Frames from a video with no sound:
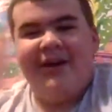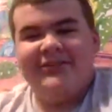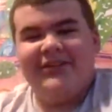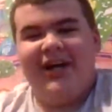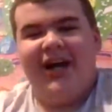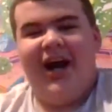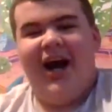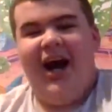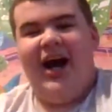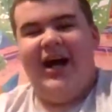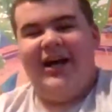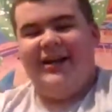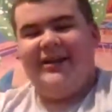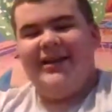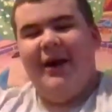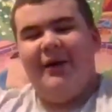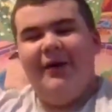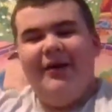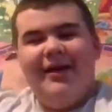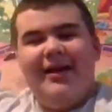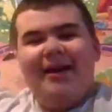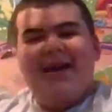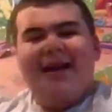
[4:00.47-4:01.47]
on the,
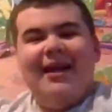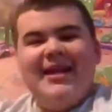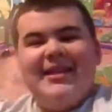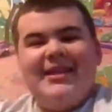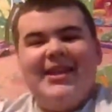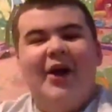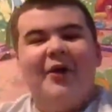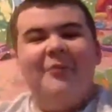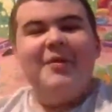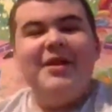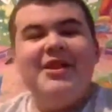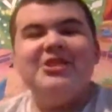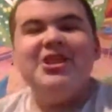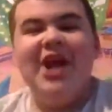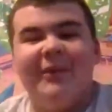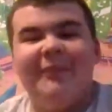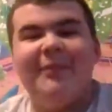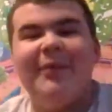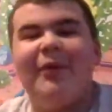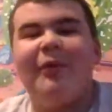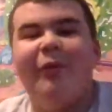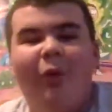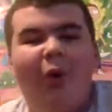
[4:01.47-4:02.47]
that would be
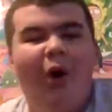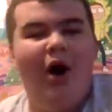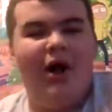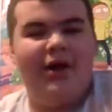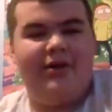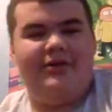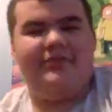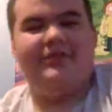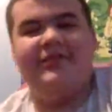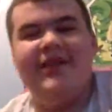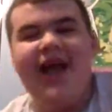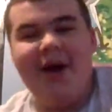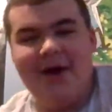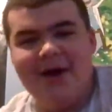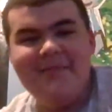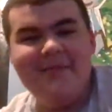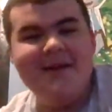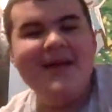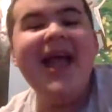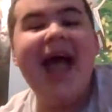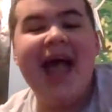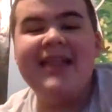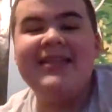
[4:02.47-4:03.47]
number one. That would
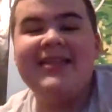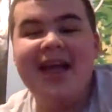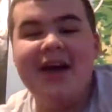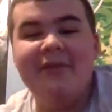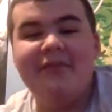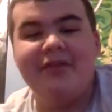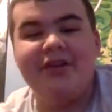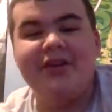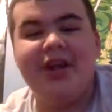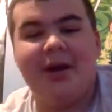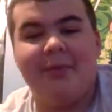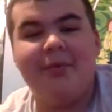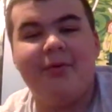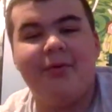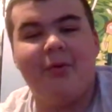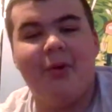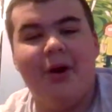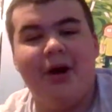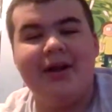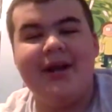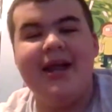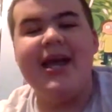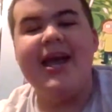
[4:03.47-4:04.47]
be definitely number
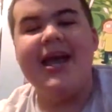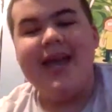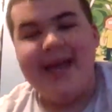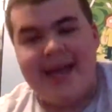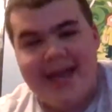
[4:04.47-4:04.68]
one.